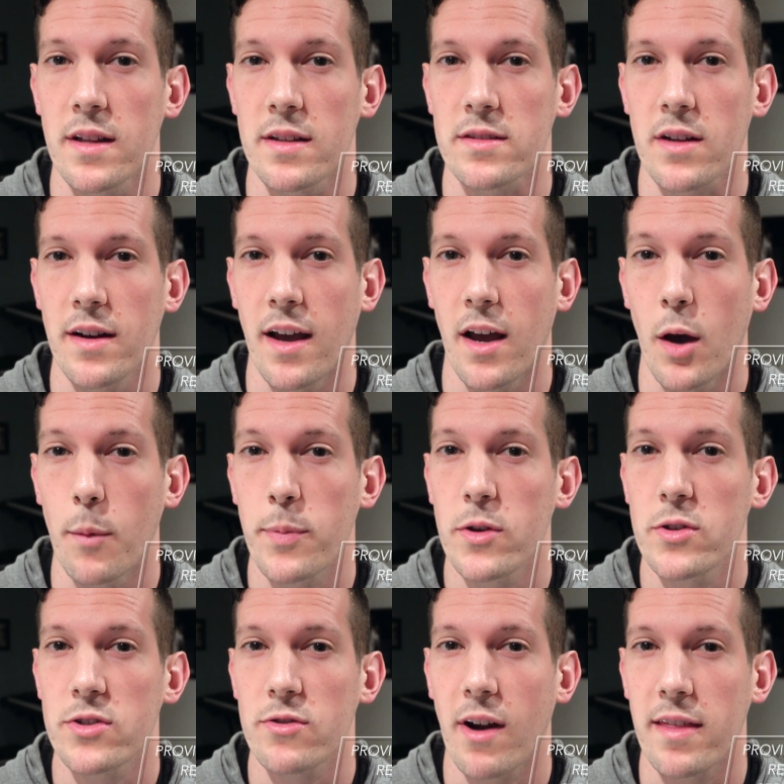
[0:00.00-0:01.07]
that's going to help you
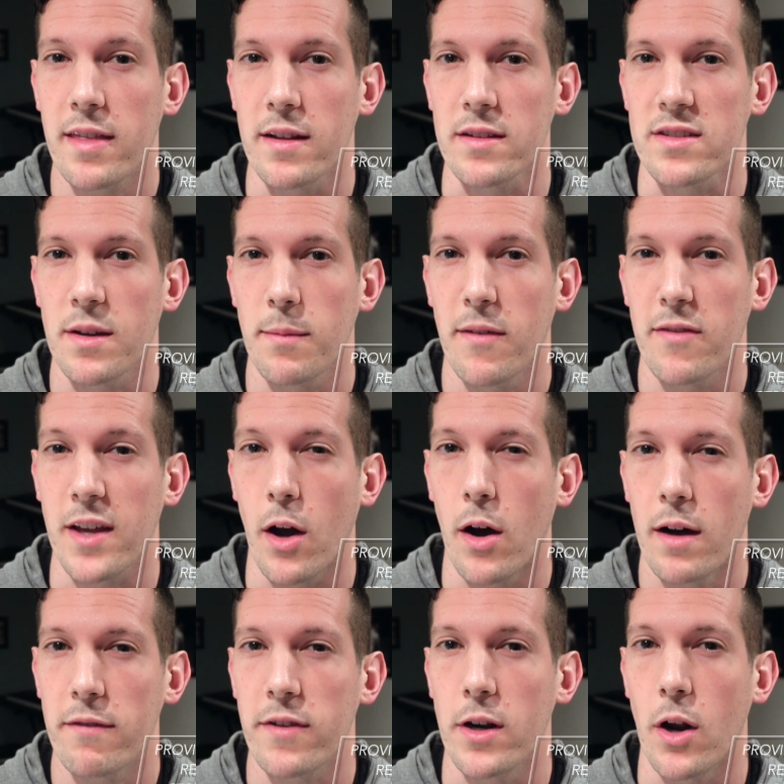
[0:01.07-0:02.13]
strengthen some of the
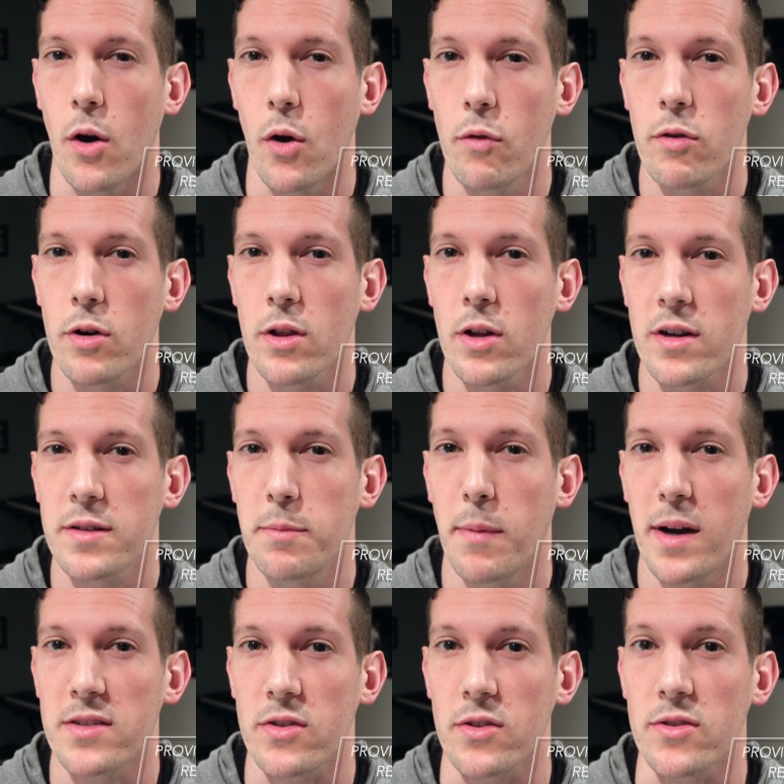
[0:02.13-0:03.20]
often overlooked
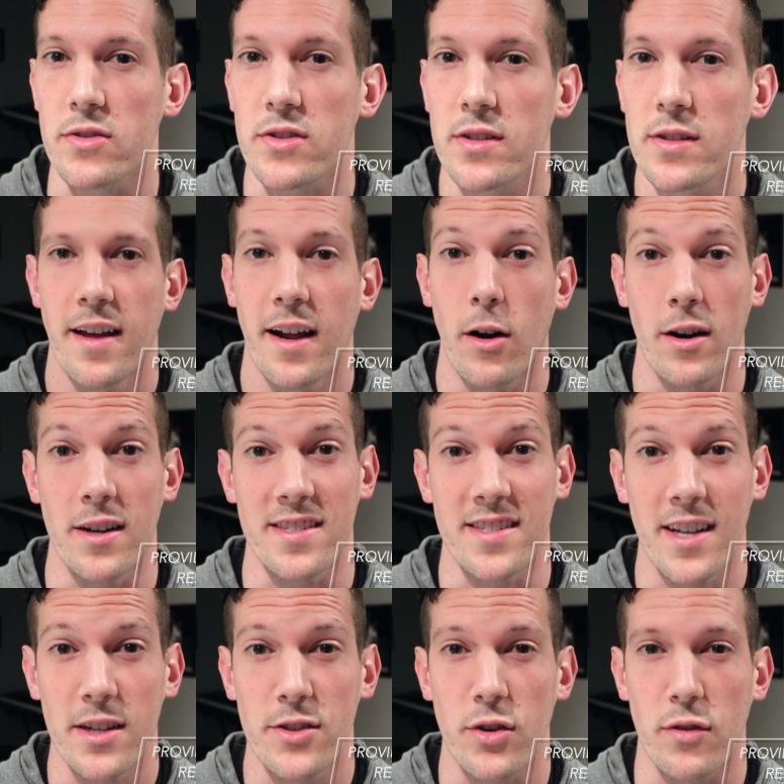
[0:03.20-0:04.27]
muscles that are
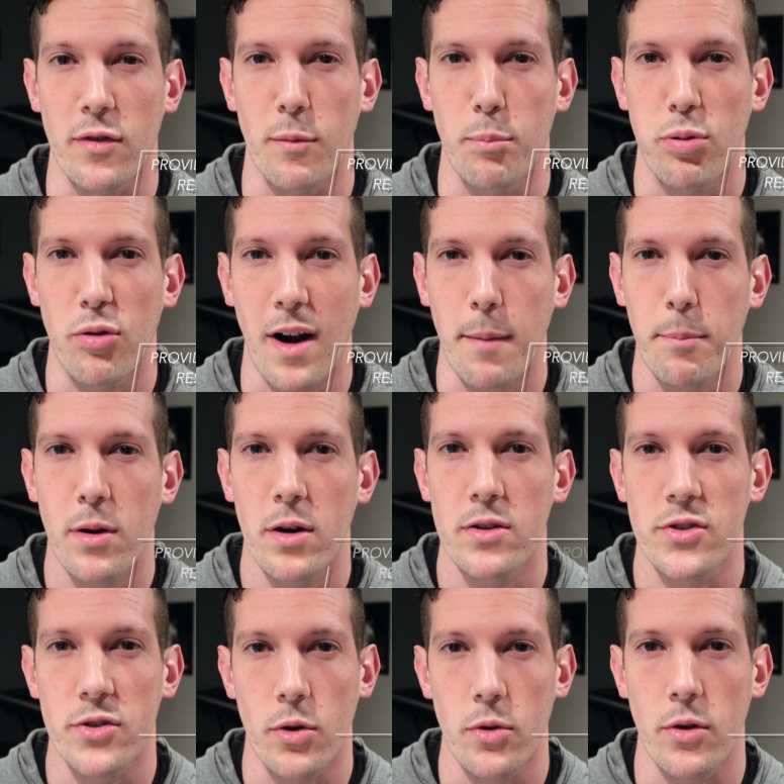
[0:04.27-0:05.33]
essential for proper
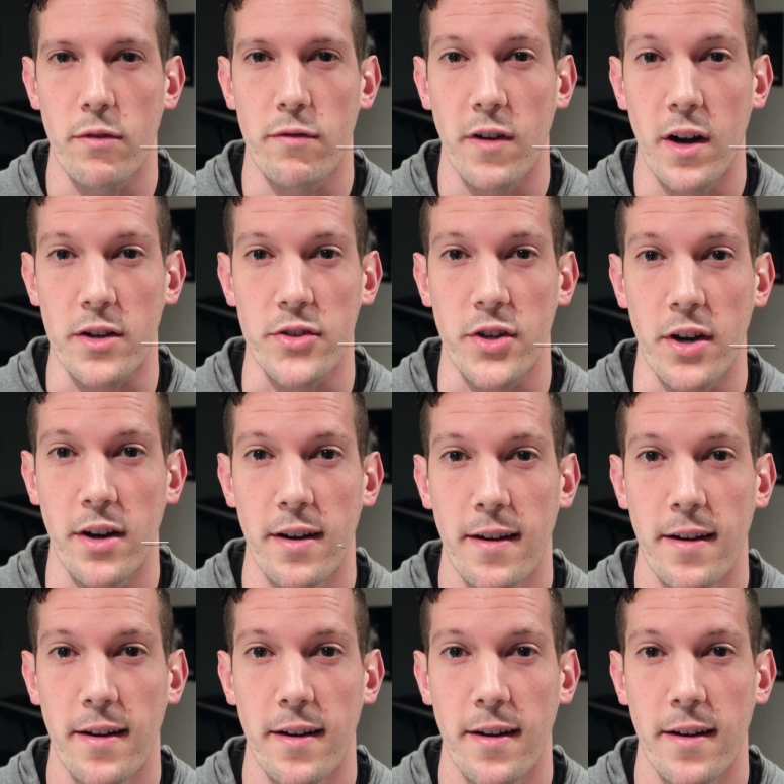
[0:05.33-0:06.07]
shoulder function.